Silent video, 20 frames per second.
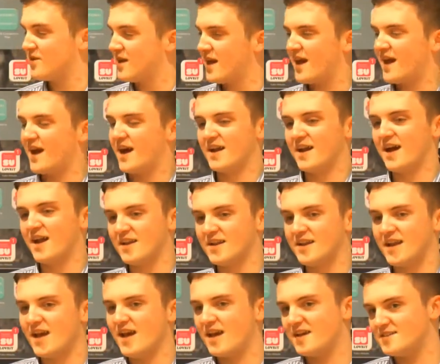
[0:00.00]
true, yeah, and
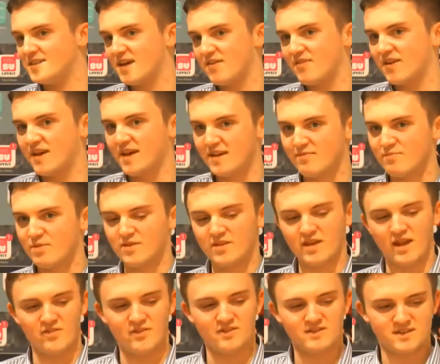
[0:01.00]
yeah, definitely. And but,
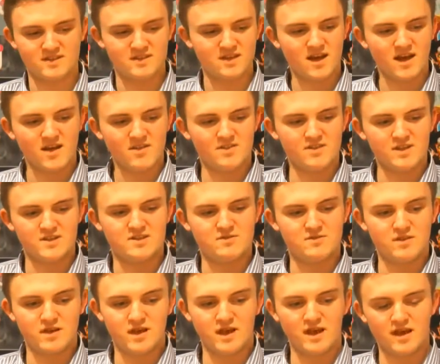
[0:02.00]
you know,
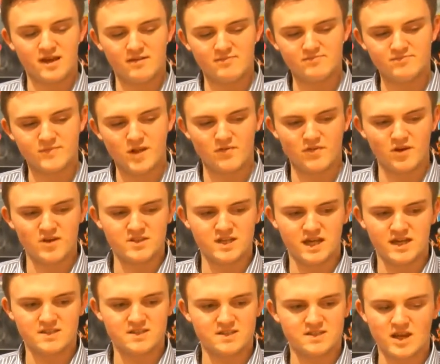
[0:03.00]
the university
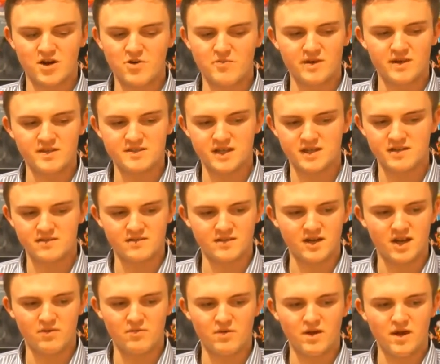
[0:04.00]
has ceremonies in,
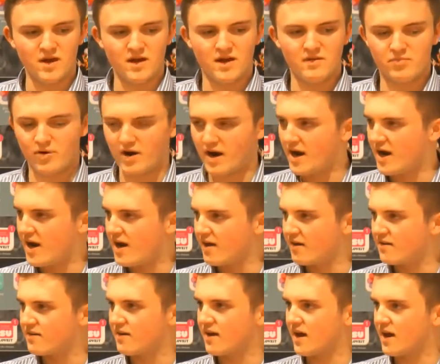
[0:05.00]
you know,
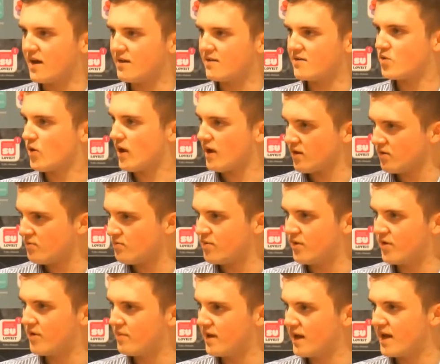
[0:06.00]
Prague and Kuala
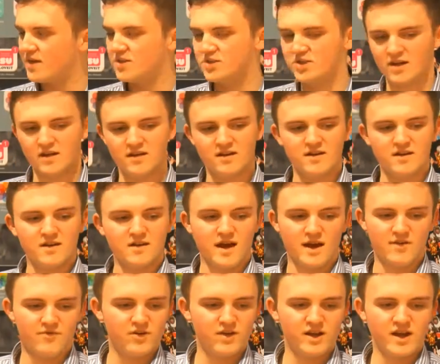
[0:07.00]
Lumpur in Malaysia
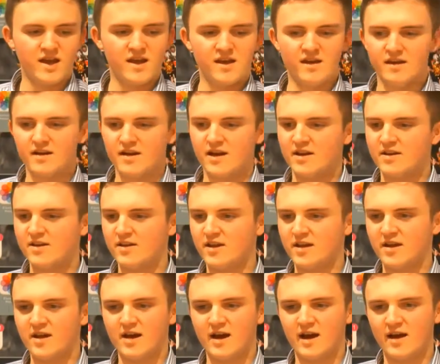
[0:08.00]
every year, and
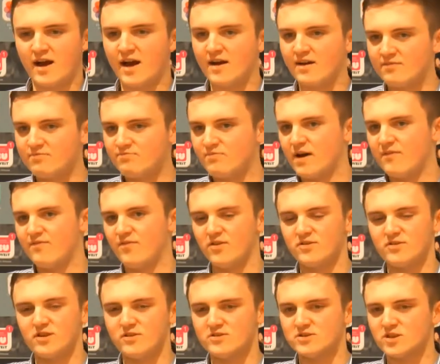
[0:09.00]
I
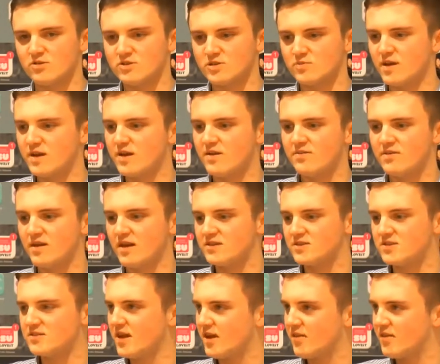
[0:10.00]
followed it on social media and
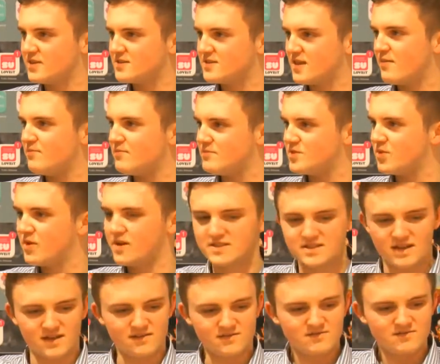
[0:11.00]
things, and, you know, there's them
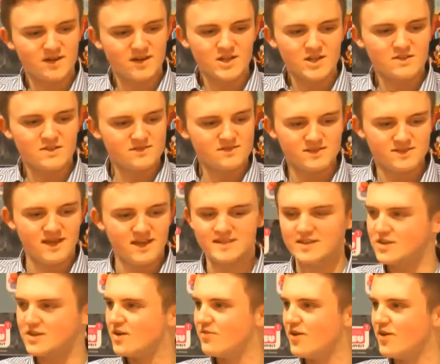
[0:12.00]
tweeting
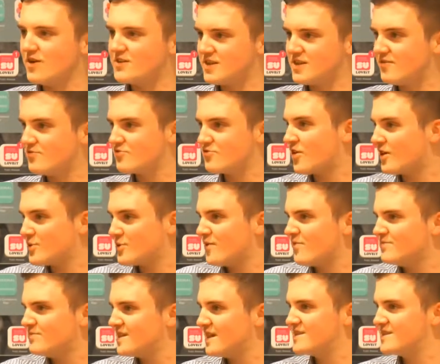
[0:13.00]
Teesside University, they've graduated
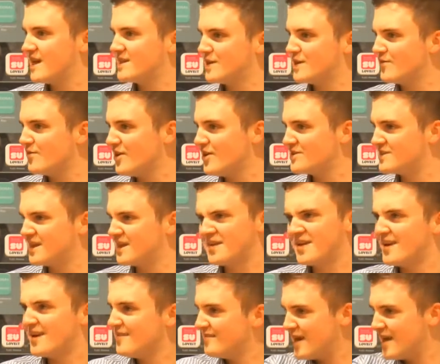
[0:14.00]
from Teesside
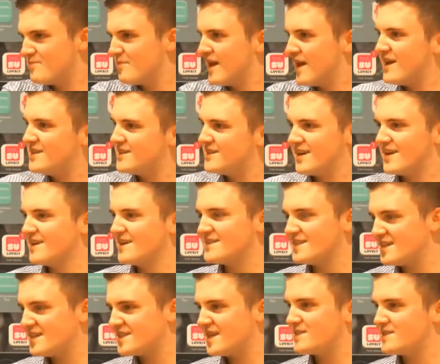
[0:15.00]
University in Malaysia, and
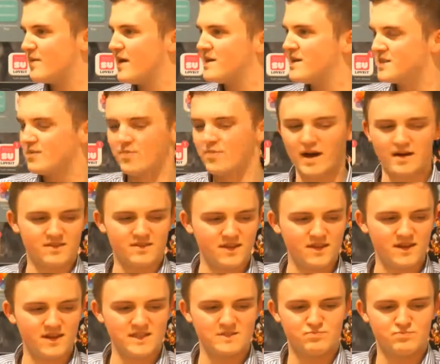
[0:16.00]
it's amazing. But I
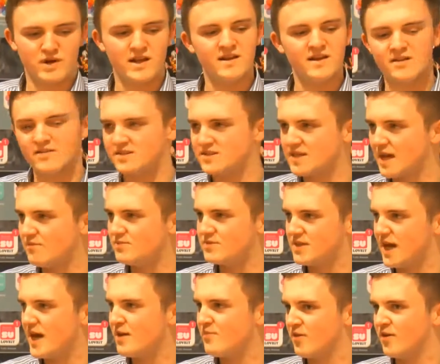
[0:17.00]
think it's brilliant at the same
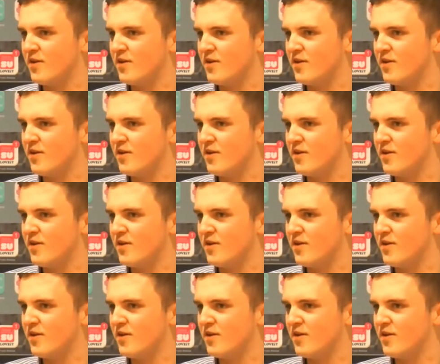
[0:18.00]
time